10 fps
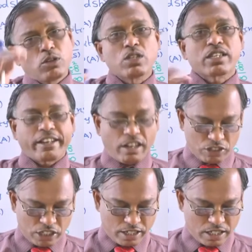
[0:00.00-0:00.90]
those kind of
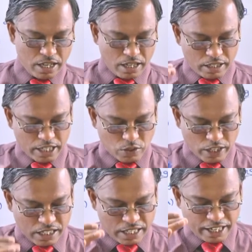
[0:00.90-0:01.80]
shirts. That's why
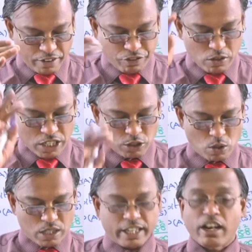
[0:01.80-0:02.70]
he is refusing
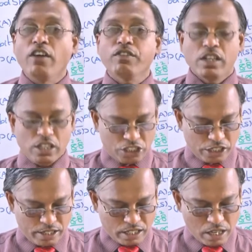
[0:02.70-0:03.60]
those kind of
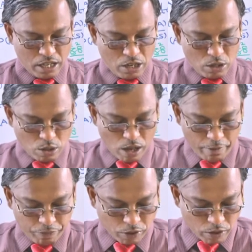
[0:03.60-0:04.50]
shirts.
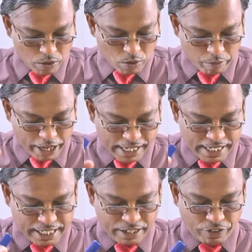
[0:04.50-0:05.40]
So
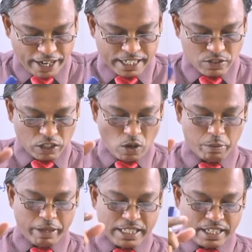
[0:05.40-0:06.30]
major defects,
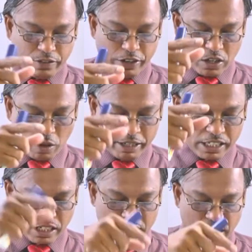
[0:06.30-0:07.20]
without major defects how many
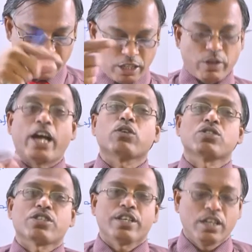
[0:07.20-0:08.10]
shirts are there? We have to
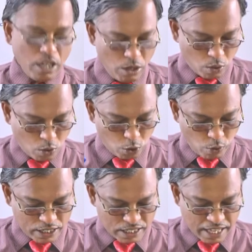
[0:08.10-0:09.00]
see. Good
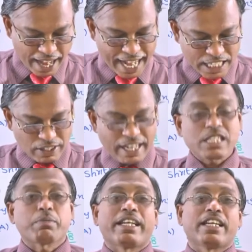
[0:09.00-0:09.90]
ones as well
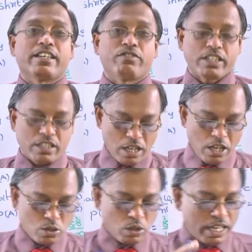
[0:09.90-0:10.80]
as minor defects.
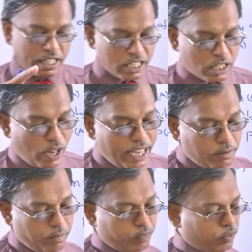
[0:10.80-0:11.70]
So that is
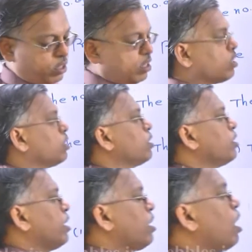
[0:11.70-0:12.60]
your N